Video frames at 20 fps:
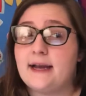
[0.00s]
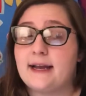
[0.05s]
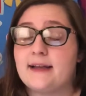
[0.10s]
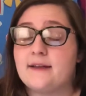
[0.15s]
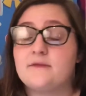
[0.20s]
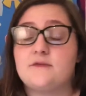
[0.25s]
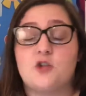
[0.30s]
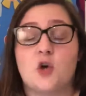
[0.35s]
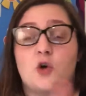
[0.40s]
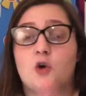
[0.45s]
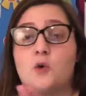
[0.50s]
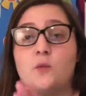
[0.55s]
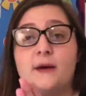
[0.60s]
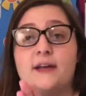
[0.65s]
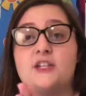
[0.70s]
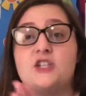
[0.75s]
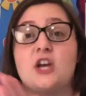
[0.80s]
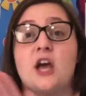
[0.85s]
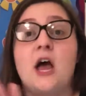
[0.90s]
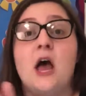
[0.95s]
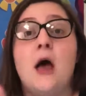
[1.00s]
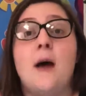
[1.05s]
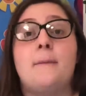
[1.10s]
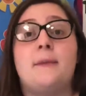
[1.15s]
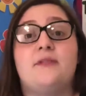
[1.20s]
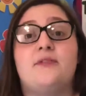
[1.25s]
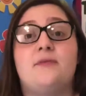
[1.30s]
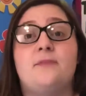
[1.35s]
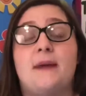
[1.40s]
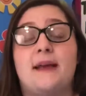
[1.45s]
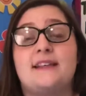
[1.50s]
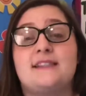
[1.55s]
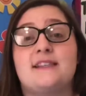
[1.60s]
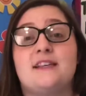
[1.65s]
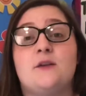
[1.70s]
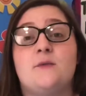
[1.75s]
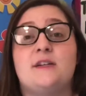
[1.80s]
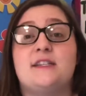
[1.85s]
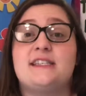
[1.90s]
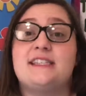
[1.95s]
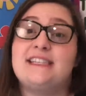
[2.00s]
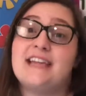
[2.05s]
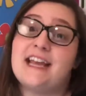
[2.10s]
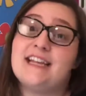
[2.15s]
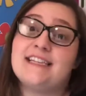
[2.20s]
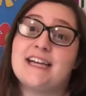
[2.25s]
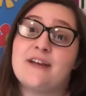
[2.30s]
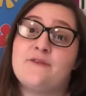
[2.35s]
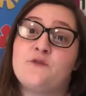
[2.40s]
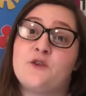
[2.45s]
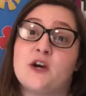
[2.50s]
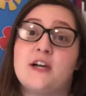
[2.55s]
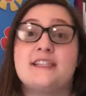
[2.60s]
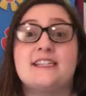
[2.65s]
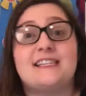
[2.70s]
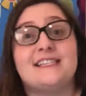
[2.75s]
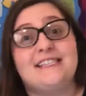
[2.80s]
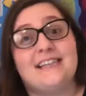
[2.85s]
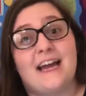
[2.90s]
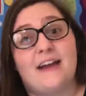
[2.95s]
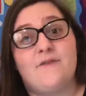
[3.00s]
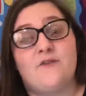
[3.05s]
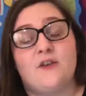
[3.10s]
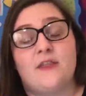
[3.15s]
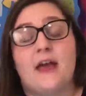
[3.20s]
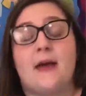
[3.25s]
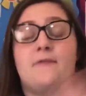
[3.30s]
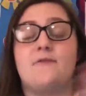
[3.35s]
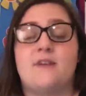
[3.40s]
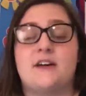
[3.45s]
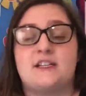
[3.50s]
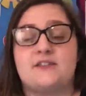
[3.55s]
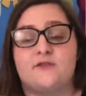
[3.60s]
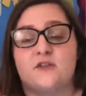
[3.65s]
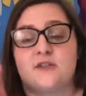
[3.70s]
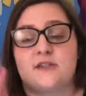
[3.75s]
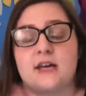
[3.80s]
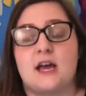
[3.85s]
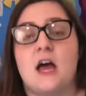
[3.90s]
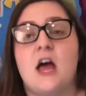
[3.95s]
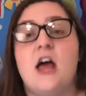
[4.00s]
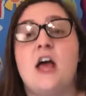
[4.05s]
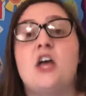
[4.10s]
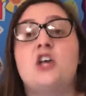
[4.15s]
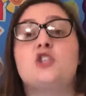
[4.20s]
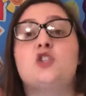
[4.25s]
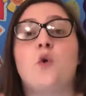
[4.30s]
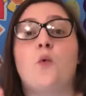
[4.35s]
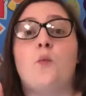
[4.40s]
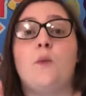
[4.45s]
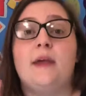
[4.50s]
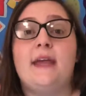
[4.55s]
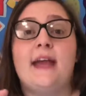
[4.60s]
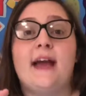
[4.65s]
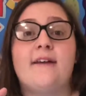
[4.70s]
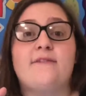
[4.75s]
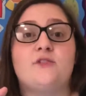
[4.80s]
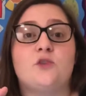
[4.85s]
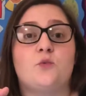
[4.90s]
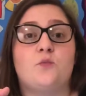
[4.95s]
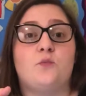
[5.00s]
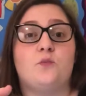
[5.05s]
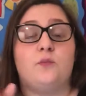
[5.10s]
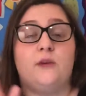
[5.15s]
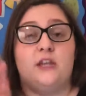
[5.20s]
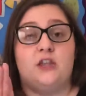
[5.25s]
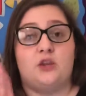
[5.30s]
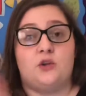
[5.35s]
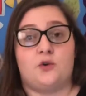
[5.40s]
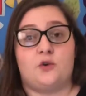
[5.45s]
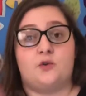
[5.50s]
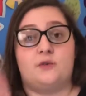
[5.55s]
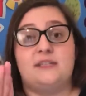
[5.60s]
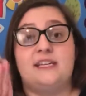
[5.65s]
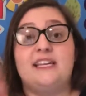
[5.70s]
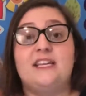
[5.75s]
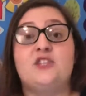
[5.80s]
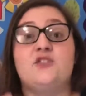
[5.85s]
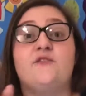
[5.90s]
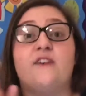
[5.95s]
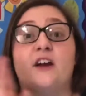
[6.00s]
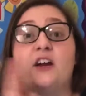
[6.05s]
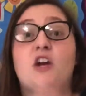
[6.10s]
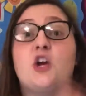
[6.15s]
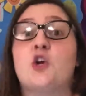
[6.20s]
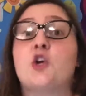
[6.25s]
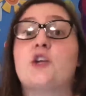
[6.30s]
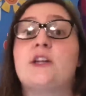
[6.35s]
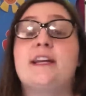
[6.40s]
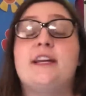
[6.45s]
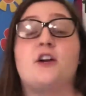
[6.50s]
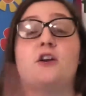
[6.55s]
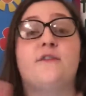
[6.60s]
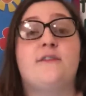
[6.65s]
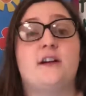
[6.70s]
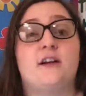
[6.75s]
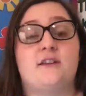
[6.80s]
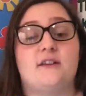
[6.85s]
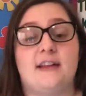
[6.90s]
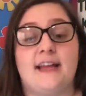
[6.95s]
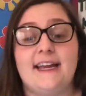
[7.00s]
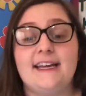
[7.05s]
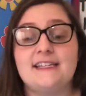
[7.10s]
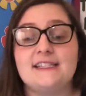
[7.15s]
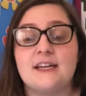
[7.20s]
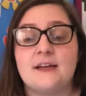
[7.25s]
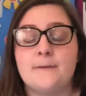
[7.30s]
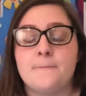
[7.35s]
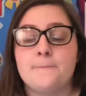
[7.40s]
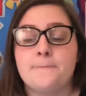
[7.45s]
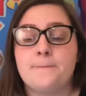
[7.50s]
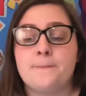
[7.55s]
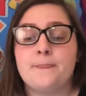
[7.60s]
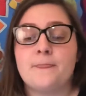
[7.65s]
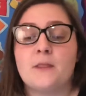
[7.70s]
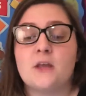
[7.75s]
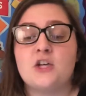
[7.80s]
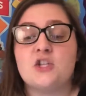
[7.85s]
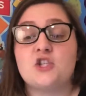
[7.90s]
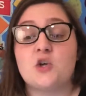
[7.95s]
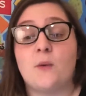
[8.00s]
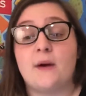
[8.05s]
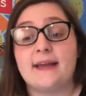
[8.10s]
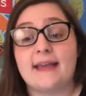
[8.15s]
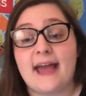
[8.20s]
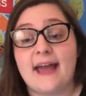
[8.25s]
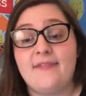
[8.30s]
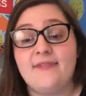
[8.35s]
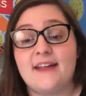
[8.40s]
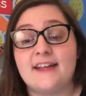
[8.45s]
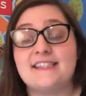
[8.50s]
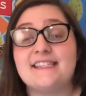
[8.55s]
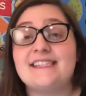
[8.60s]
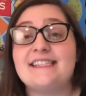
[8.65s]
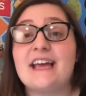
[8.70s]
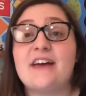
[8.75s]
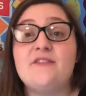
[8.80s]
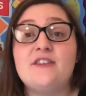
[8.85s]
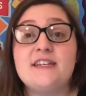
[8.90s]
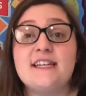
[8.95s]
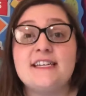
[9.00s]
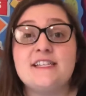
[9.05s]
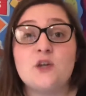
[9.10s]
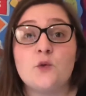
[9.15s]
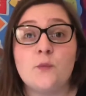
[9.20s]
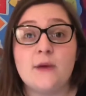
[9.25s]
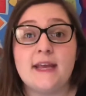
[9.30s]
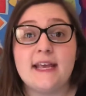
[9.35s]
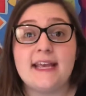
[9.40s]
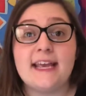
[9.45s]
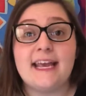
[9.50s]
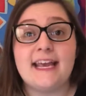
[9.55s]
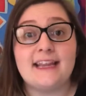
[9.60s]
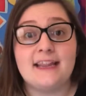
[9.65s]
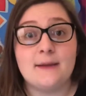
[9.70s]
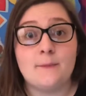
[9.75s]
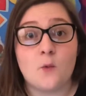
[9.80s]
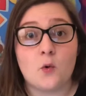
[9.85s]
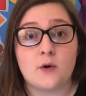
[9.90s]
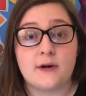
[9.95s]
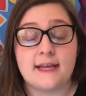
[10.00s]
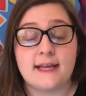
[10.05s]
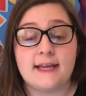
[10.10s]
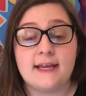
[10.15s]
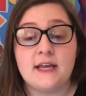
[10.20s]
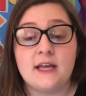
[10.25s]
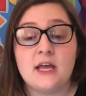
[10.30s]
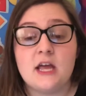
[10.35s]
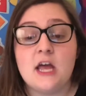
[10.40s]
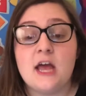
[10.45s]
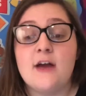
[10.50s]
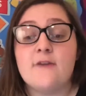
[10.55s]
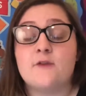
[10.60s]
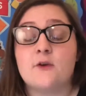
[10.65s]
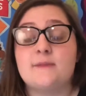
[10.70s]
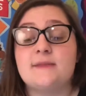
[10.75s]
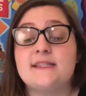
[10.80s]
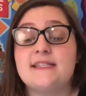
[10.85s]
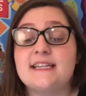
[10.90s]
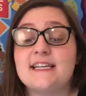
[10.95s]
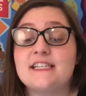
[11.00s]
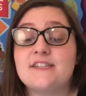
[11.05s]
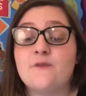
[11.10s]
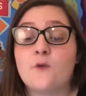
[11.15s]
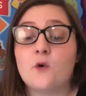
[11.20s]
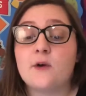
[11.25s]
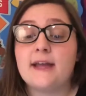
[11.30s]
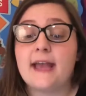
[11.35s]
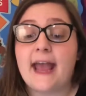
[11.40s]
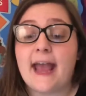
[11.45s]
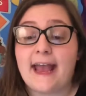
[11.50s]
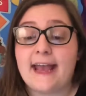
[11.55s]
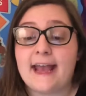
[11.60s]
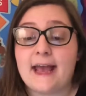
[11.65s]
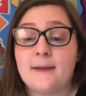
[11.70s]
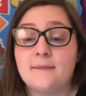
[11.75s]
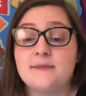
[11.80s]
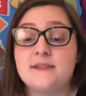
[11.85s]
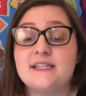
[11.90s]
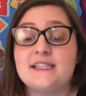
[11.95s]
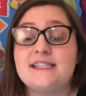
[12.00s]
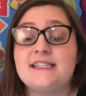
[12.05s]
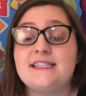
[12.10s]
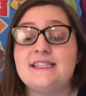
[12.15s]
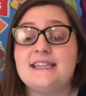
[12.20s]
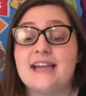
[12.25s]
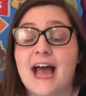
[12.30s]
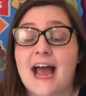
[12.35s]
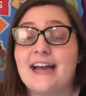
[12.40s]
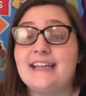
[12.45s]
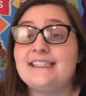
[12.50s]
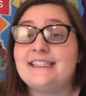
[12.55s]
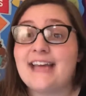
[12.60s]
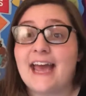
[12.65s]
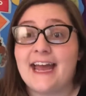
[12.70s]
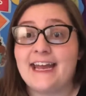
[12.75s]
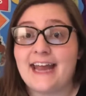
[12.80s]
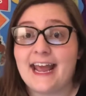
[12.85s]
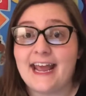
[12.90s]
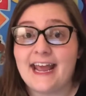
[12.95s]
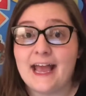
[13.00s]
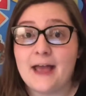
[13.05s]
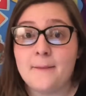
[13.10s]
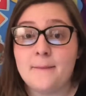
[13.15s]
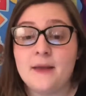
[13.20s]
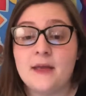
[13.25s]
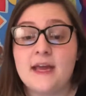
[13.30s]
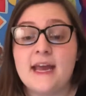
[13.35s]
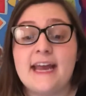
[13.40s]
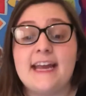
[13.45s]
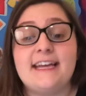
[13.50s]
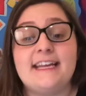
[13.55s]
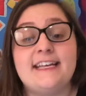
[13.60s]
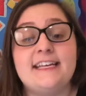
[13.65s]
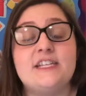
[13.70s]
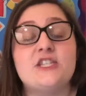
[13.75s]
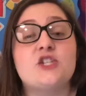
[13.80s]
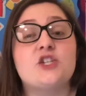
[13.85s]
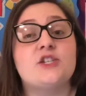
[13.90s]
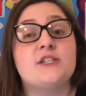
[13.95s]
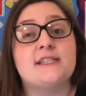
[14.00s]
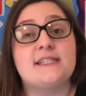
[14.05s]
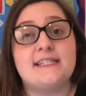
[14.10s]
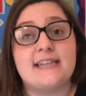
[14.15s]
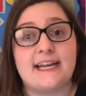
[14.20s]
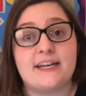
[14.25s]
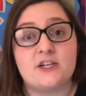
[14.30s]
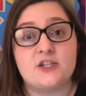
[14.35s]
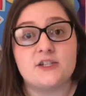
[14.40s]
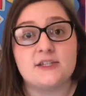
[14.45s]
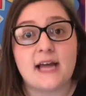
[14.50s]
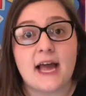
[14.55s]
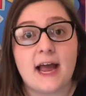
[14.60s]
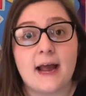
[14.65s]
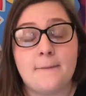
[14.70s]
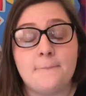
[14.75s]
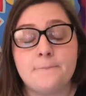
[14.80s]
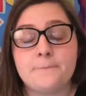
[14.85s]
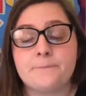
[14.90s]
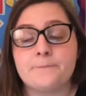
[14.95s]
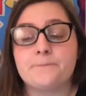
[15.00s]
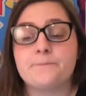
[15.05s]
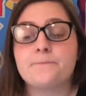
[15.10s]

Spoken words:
I don't know which, but basically when it's daytime for us, it's night for them, vice versa. So we have to either teach very early or very late. So again, that's 7 days a week in the morning, from 6:40 a.m. to 9:10 a.m. in Eastern Standard Time.